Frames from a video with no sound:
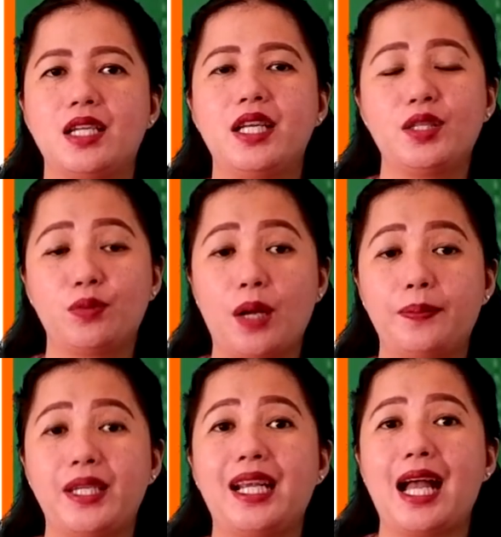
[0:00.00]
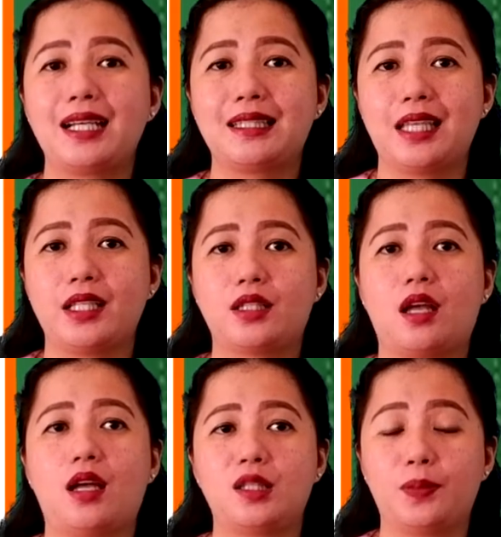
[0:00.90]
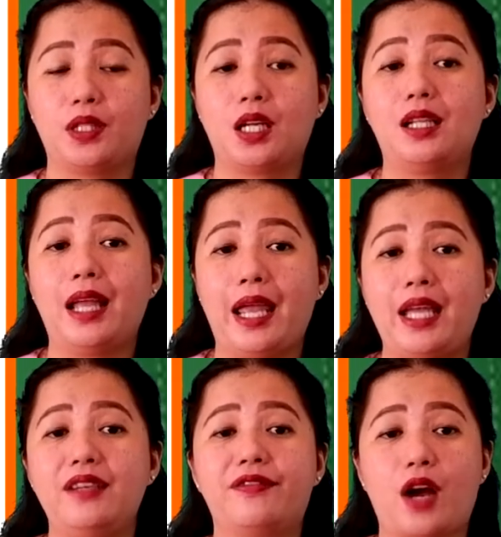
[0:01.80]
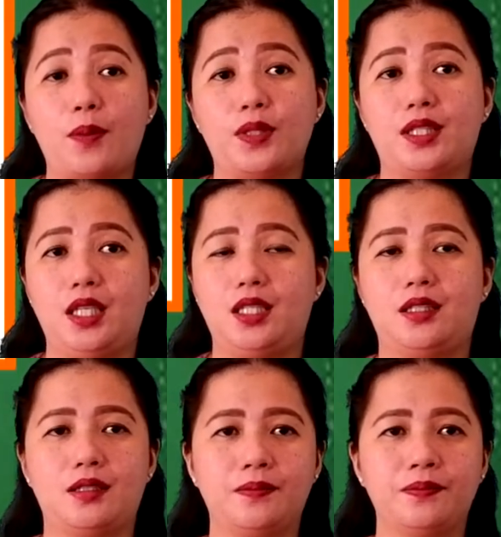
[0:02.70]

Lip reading: disrupting access to hospital and pharmacies,